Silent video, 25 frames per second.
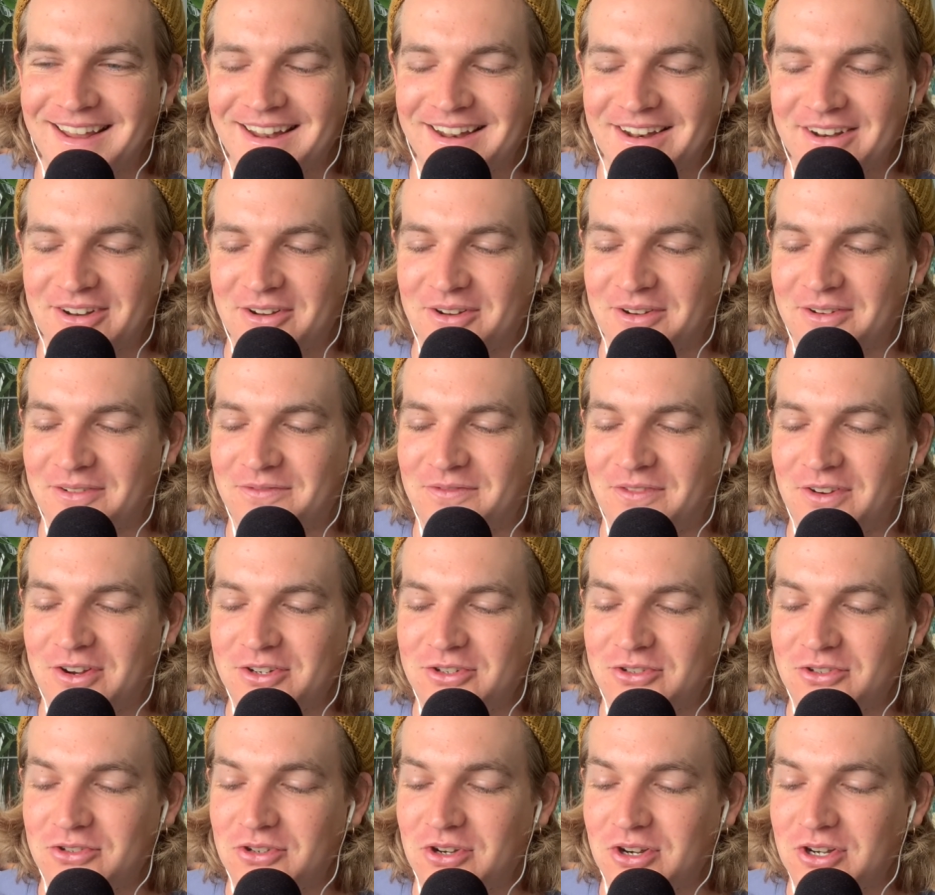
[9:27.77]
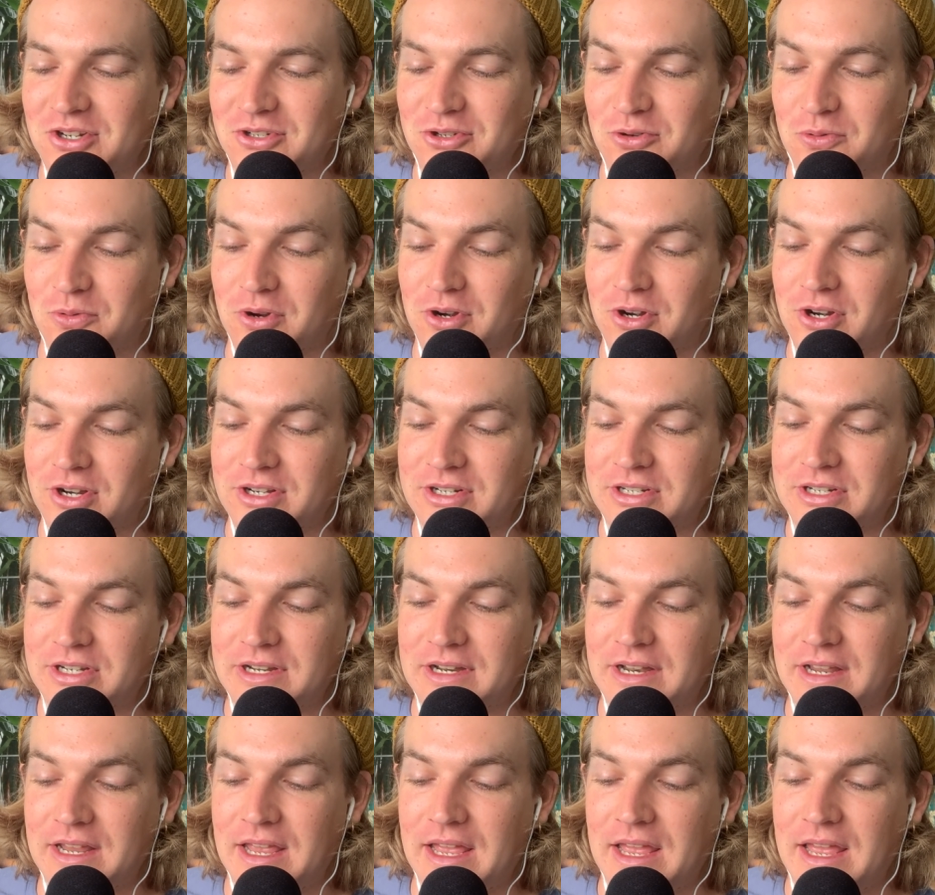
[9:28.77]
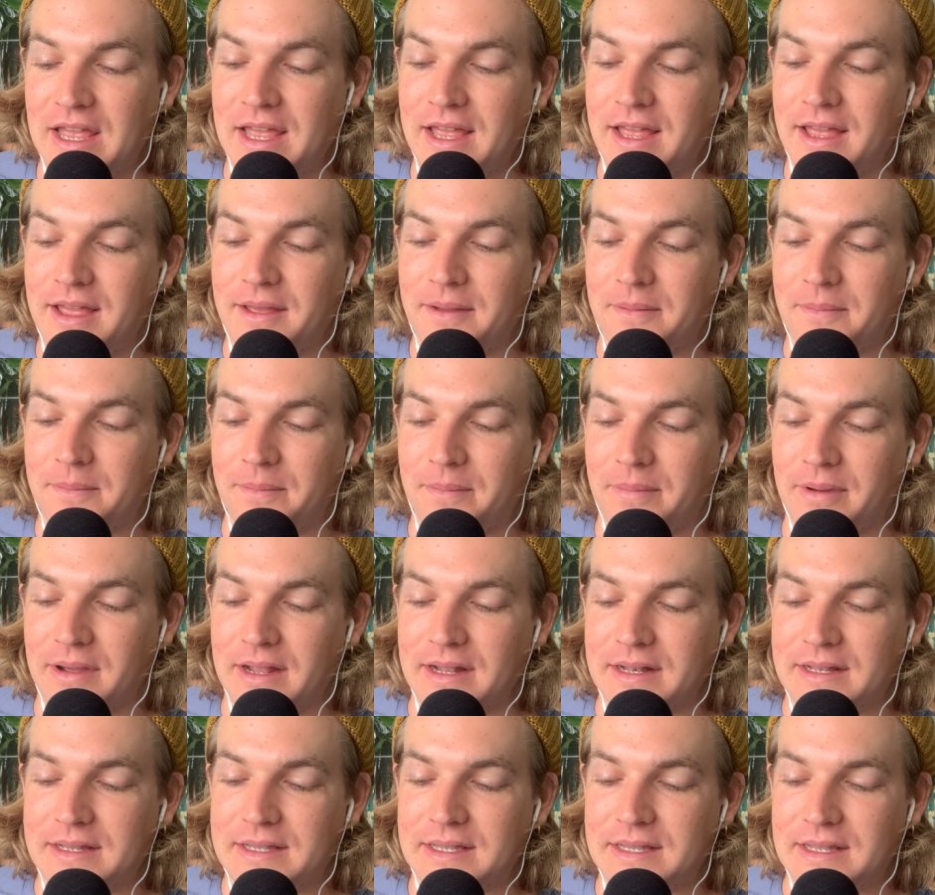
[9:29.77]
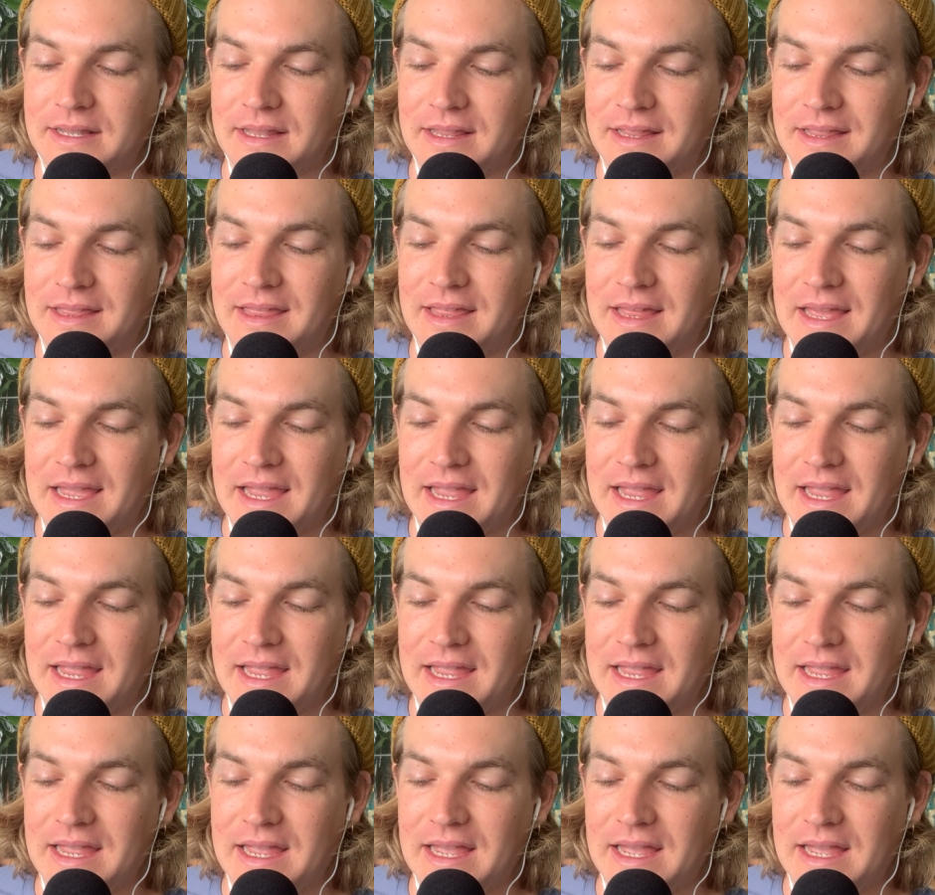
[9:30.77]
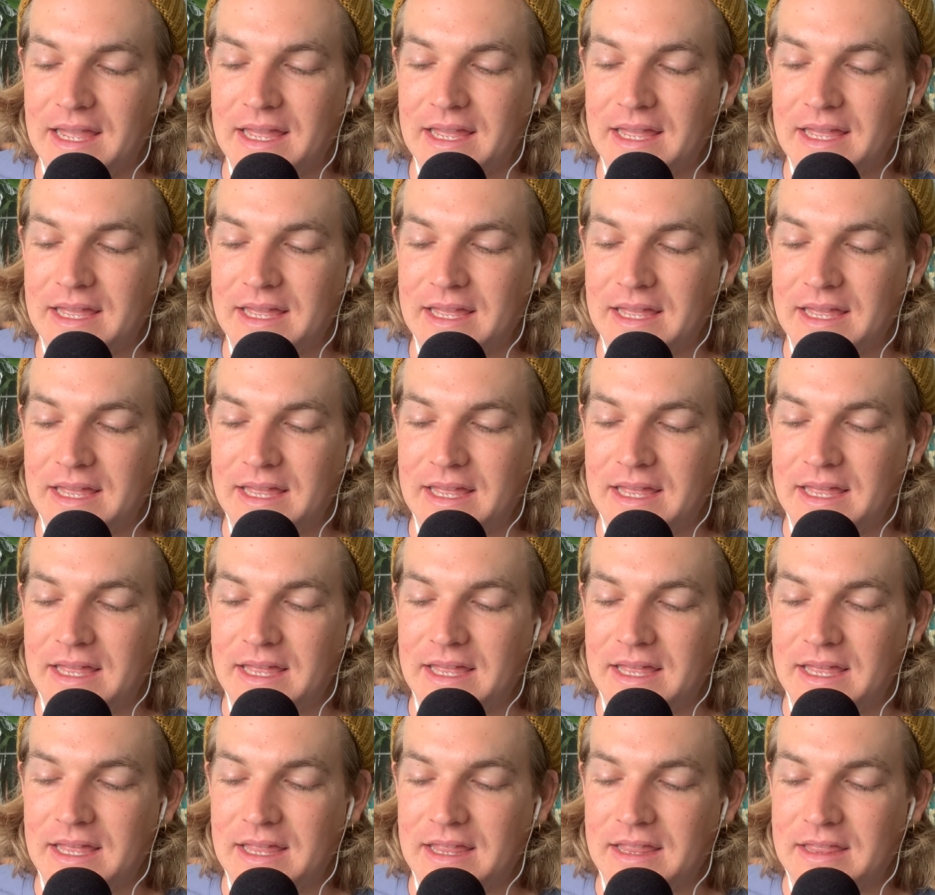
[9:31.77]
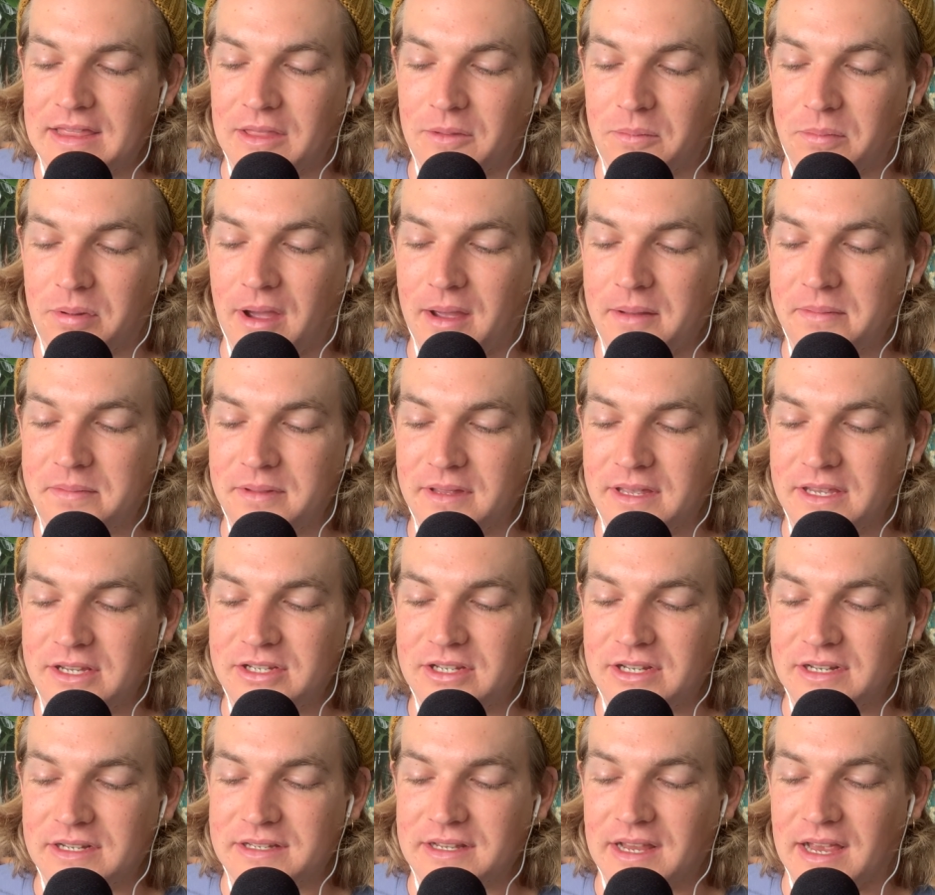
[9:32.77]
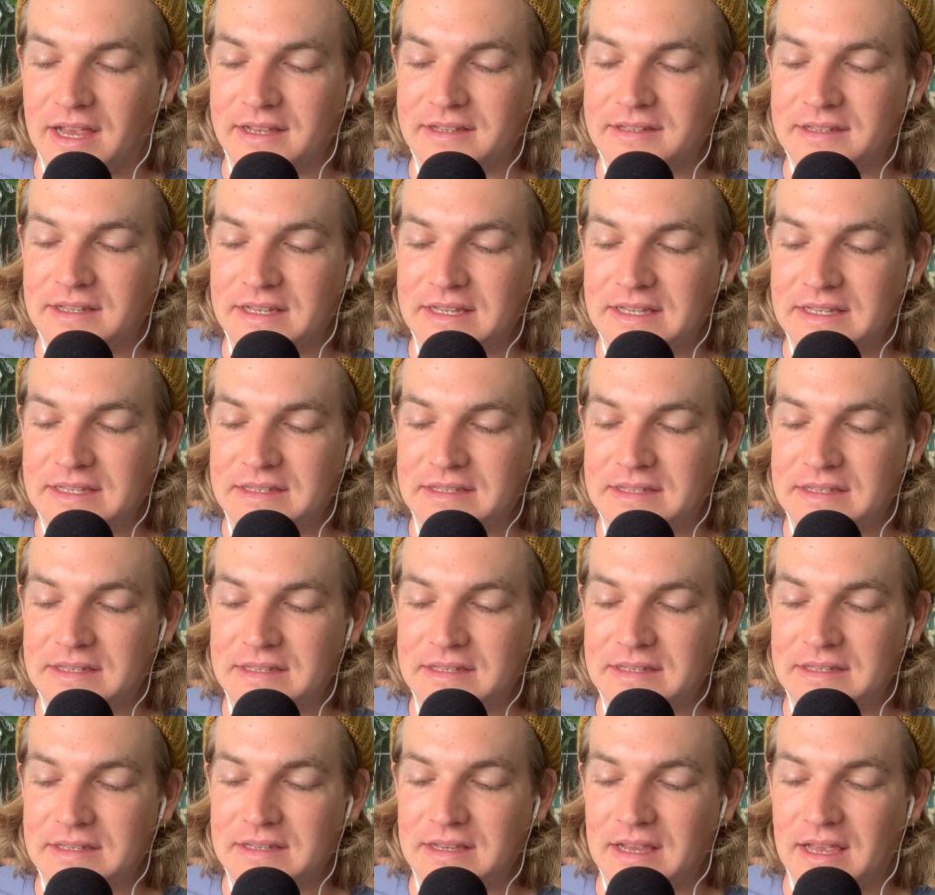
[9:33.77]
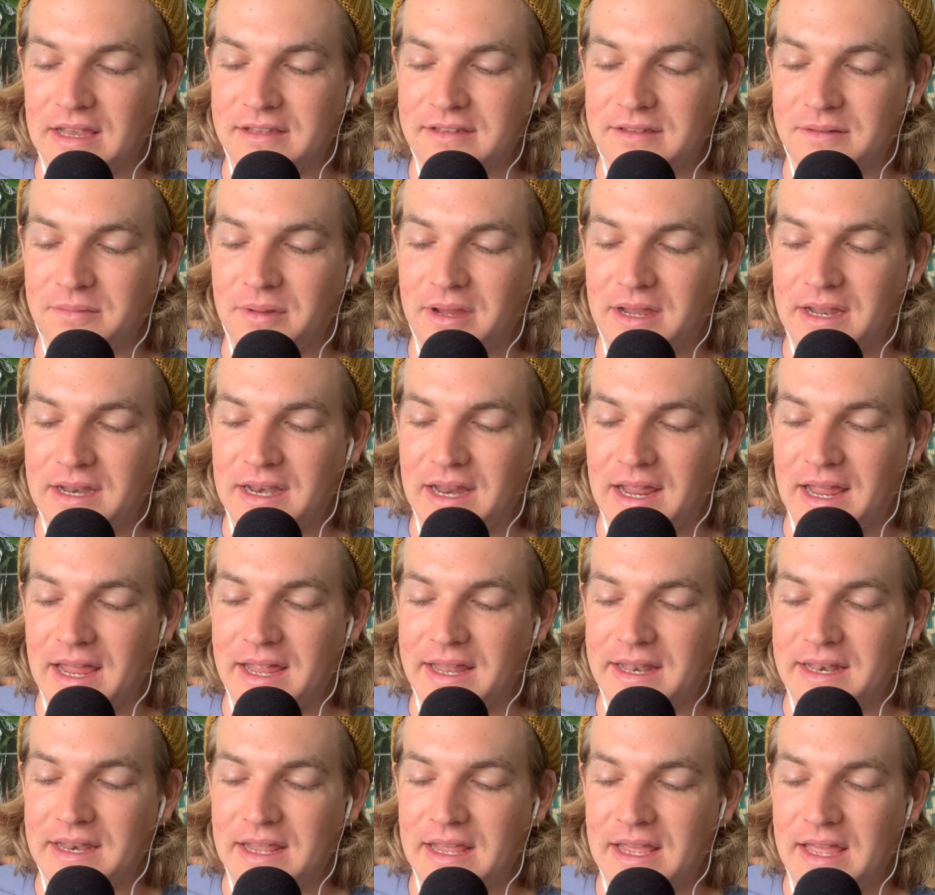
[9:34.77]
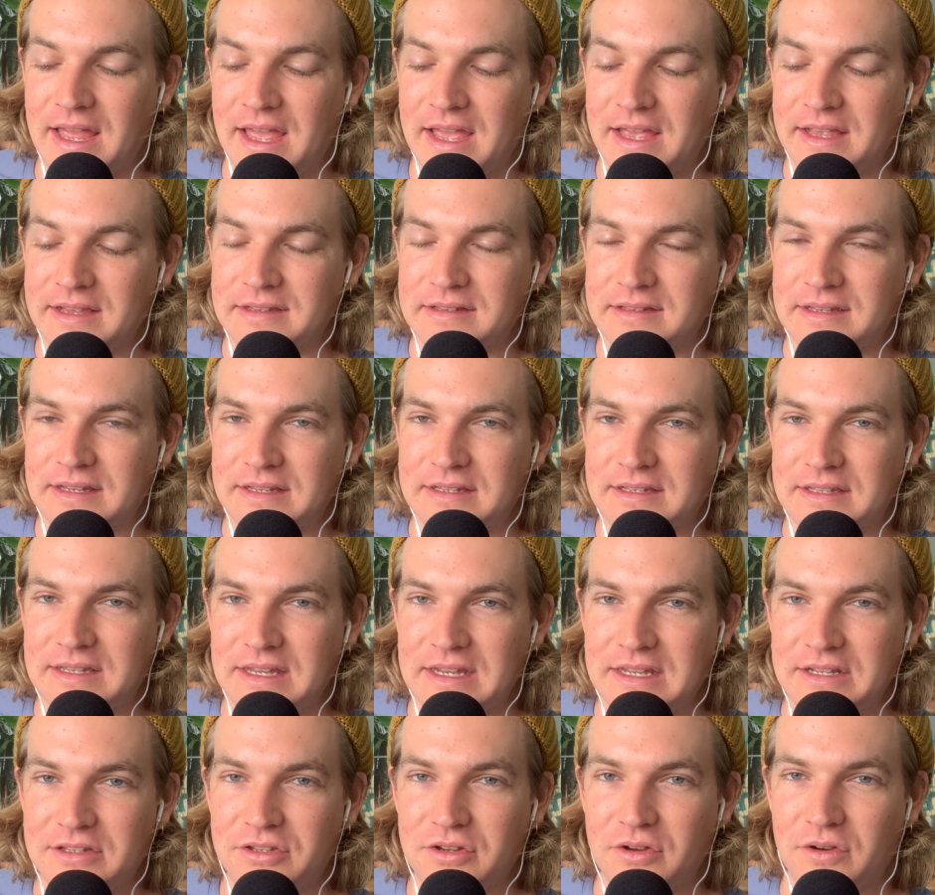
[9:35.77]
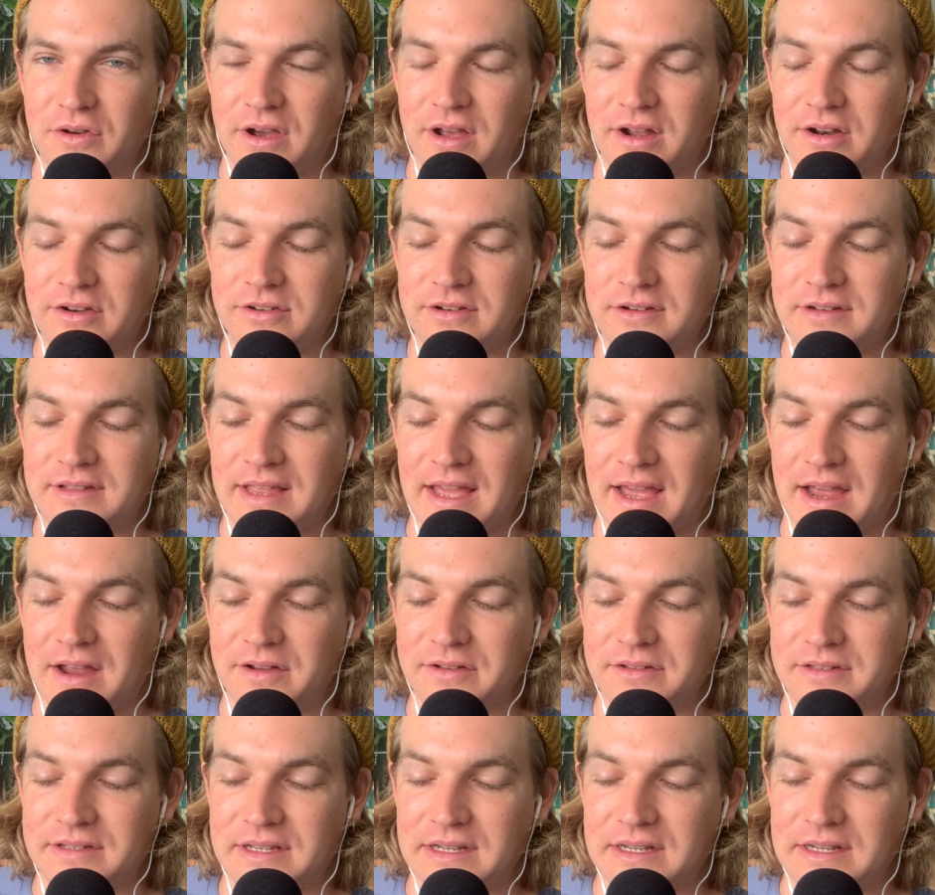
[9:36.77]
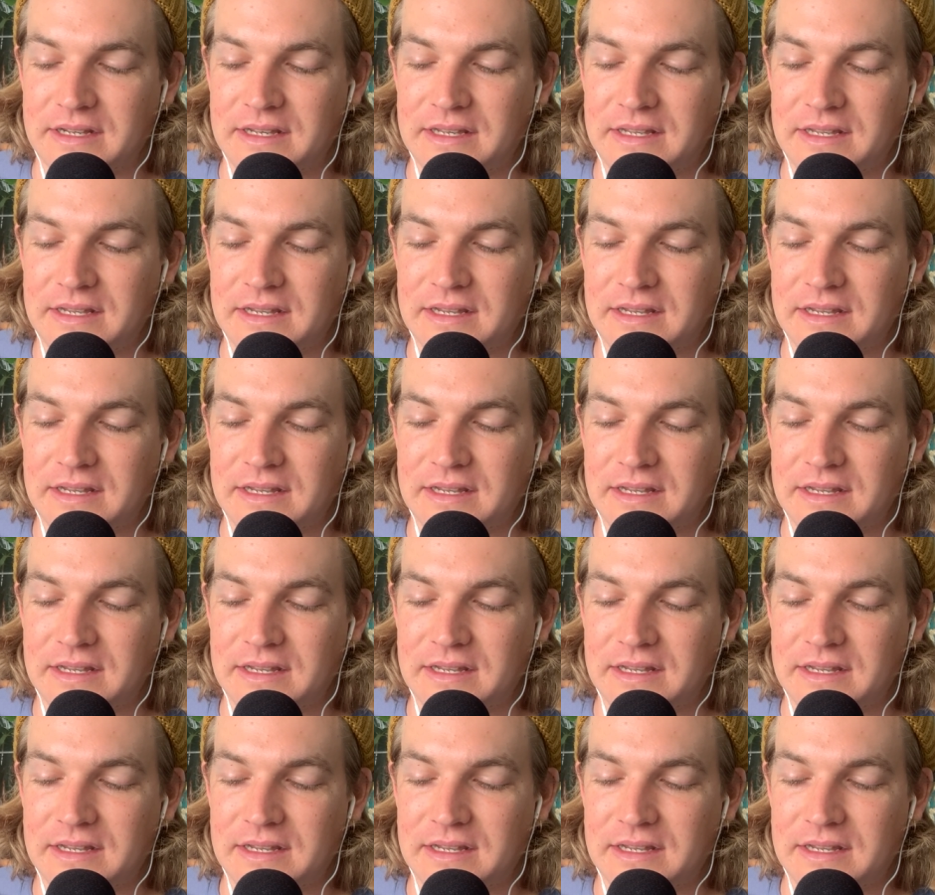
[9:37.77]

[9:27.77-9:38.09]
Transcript: Darn fenced sanctuaries. But the population size is estimated at 60 to 100,000